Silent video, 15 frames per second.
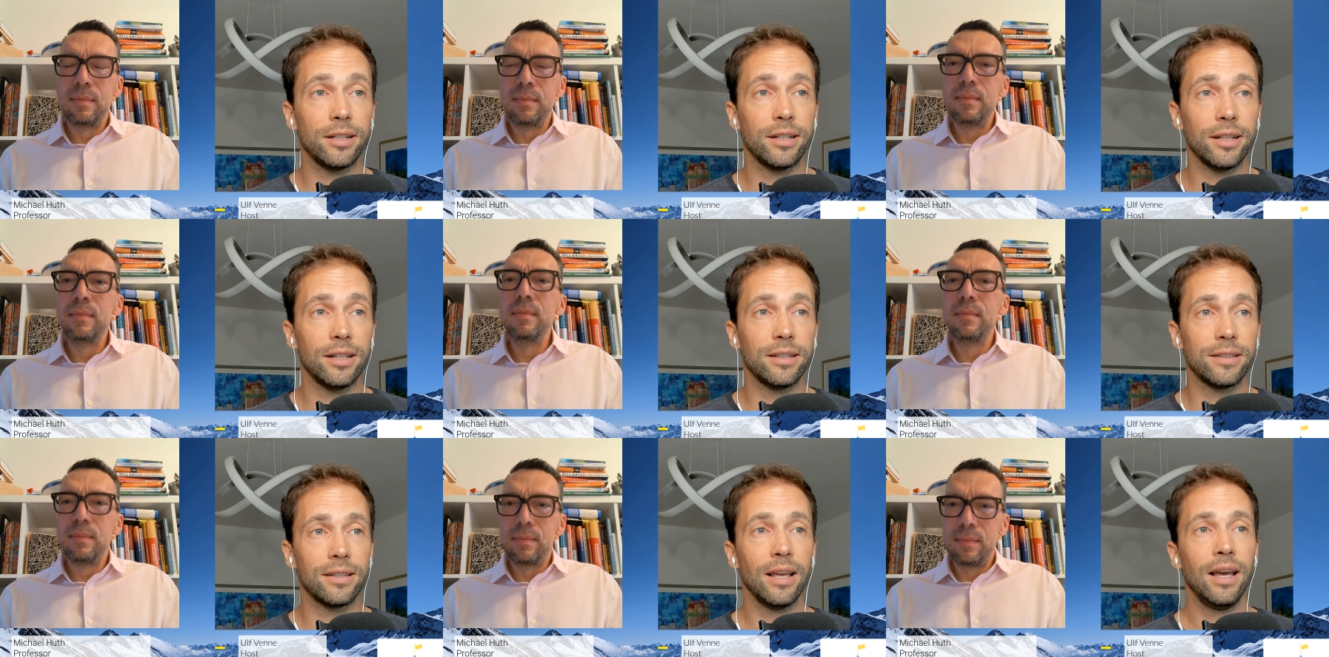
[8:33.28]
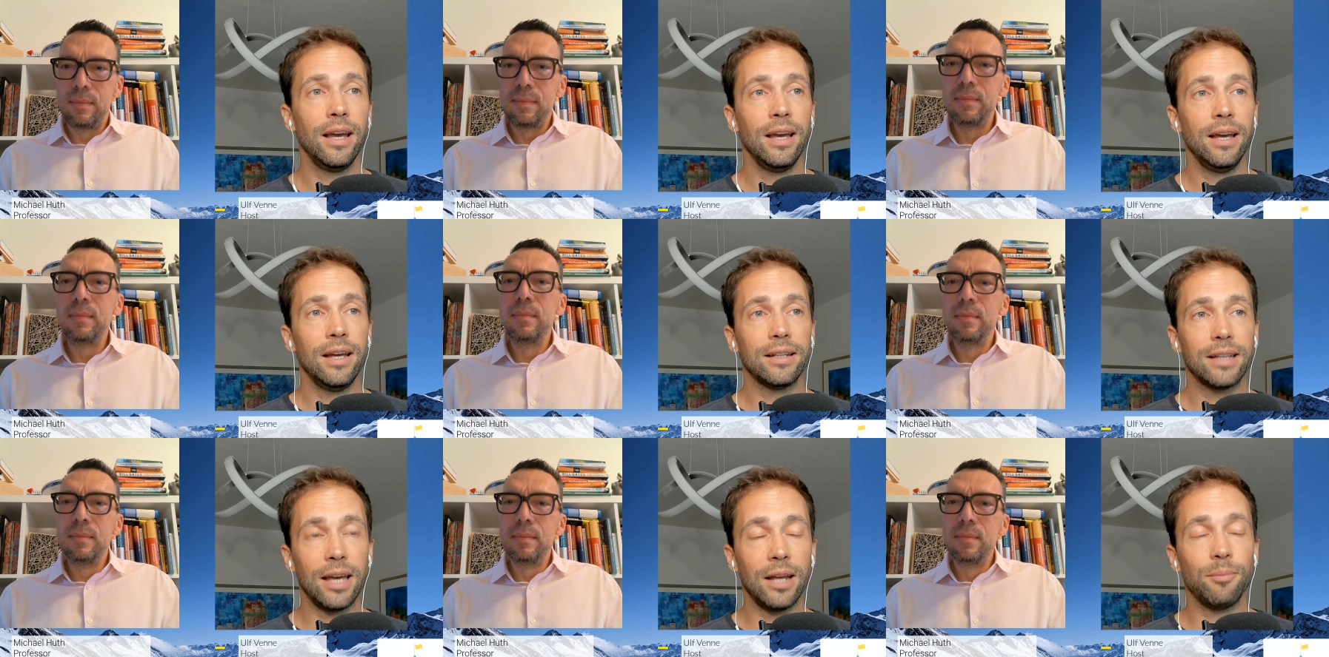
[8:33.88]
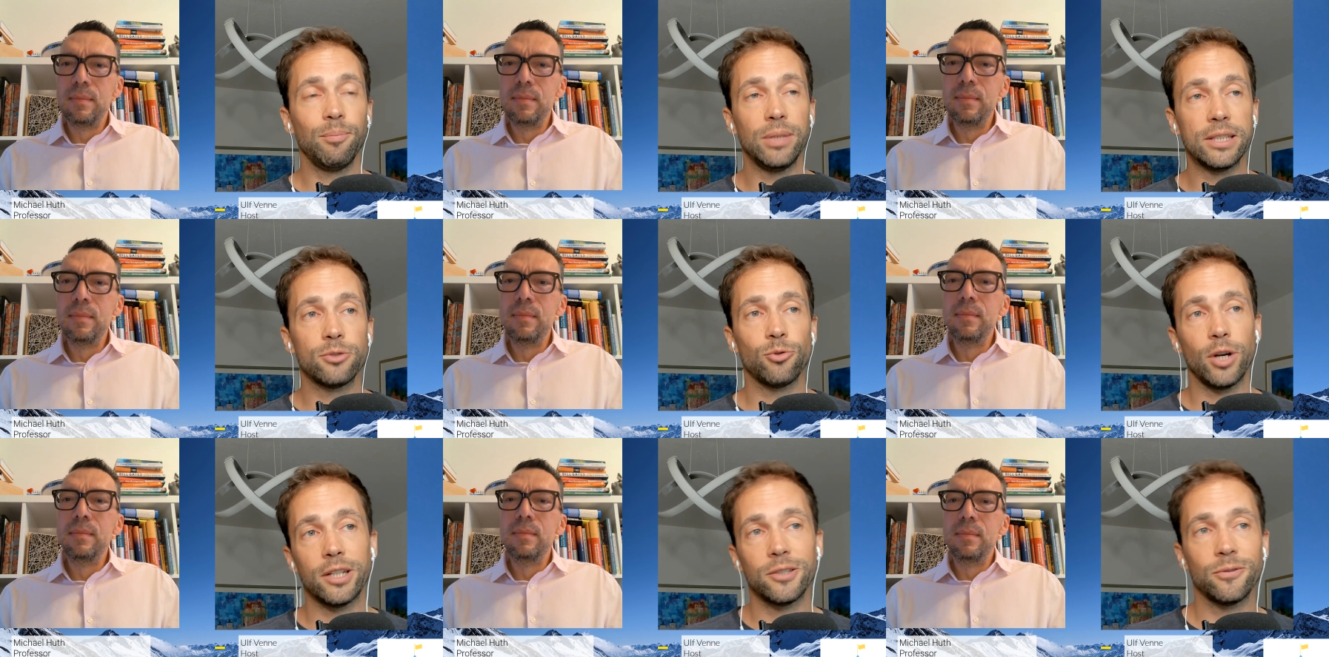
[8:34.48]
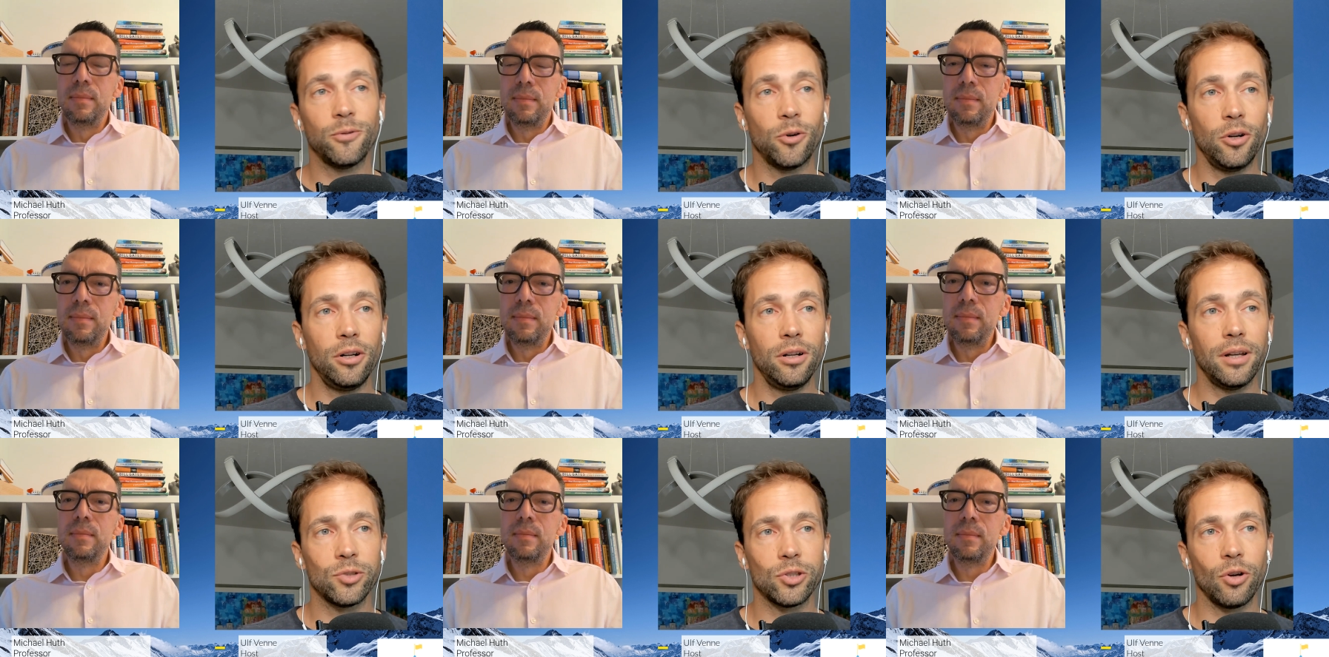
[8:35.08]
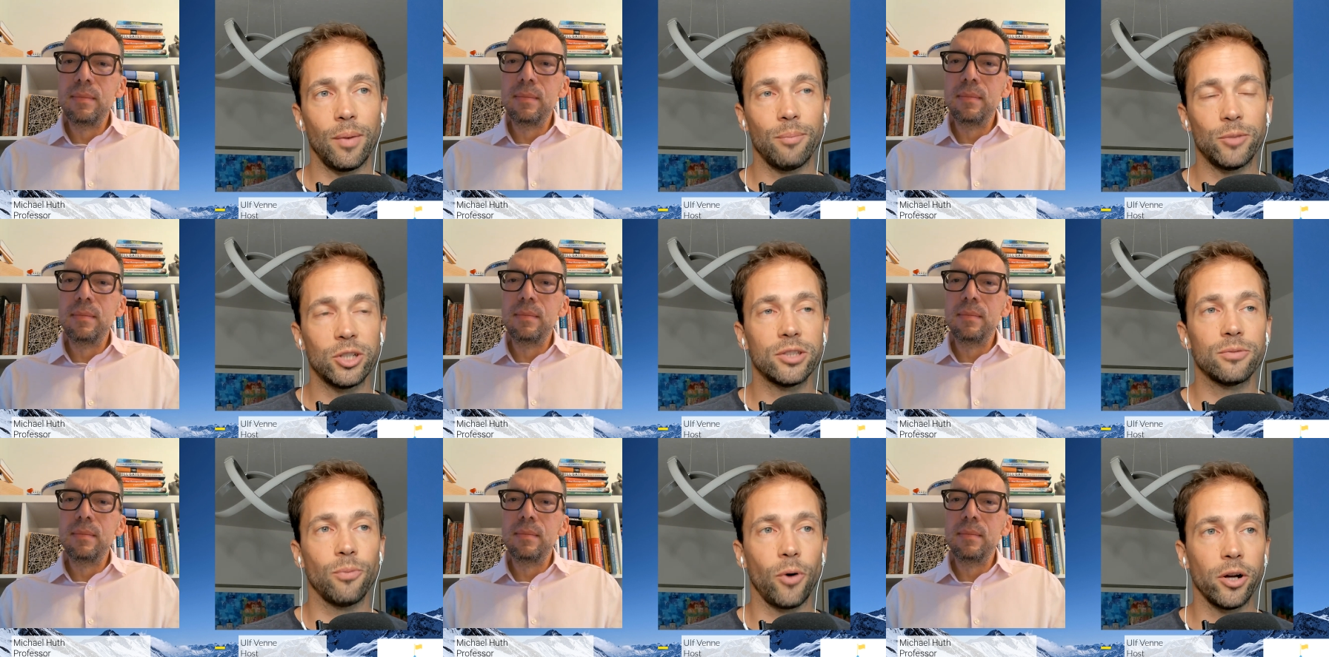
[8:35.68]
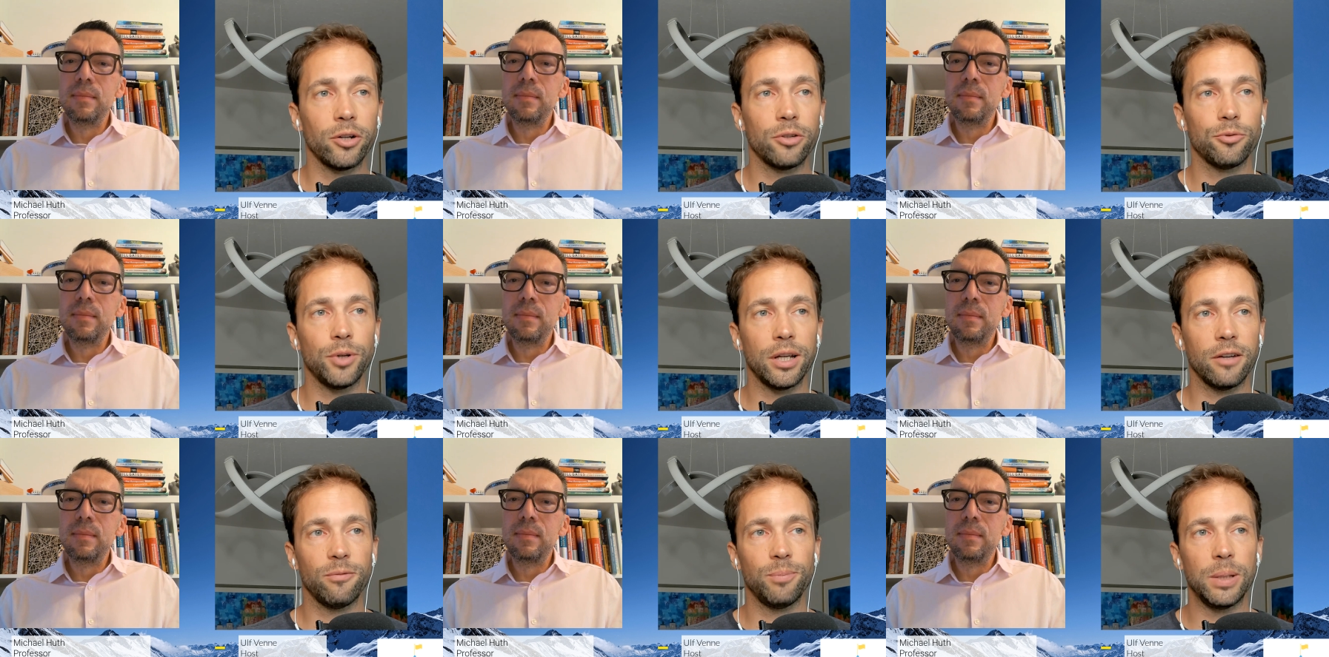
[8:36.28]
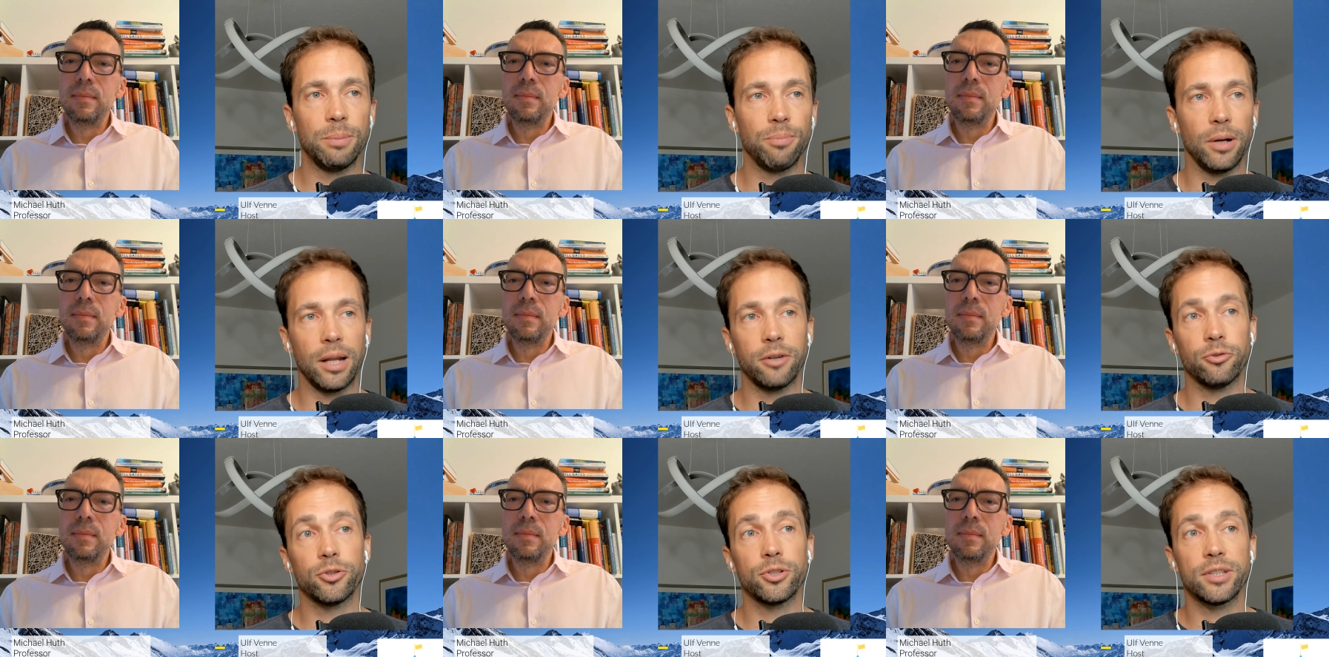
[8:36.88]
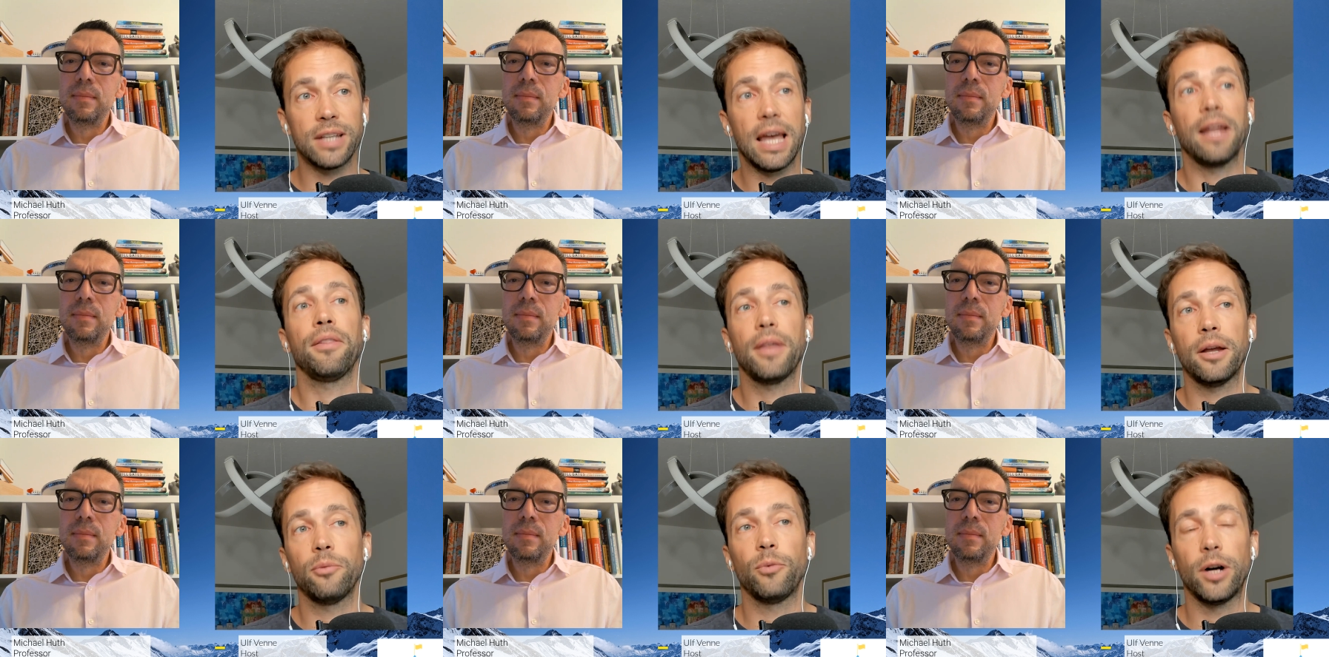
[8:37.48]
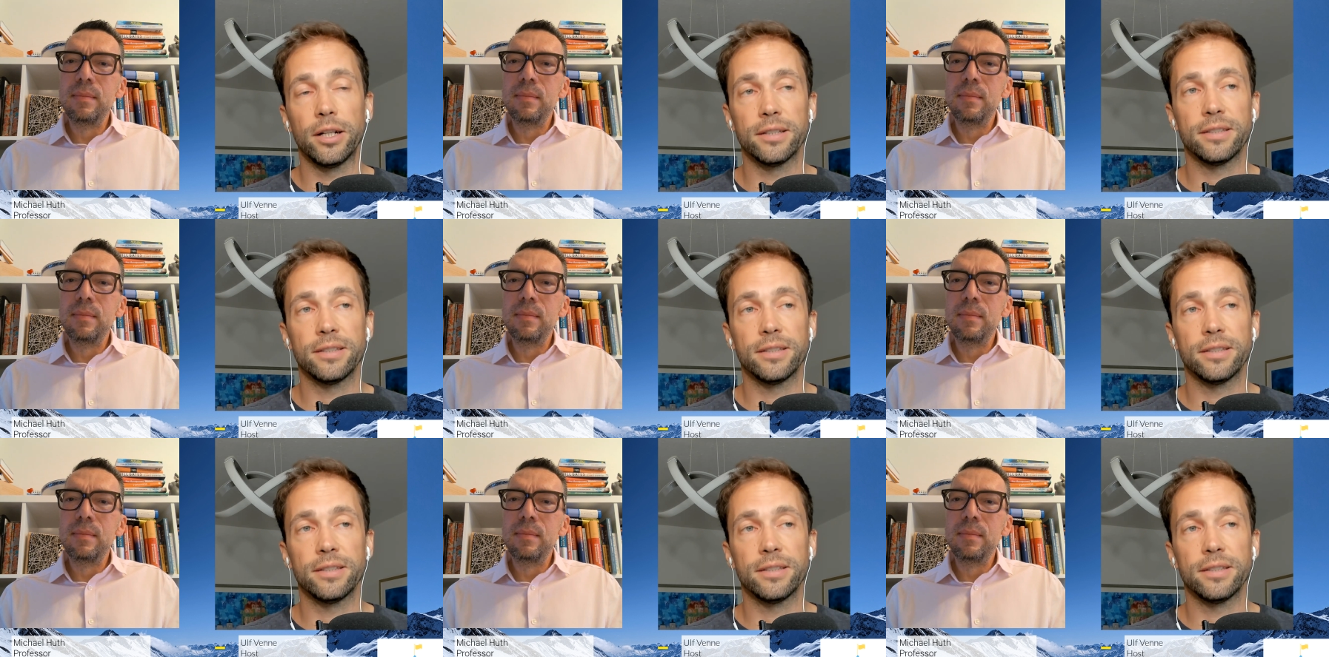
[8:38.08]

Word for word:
Speaker 1: It, it can be stressful. So I'm just wondering if people understand that while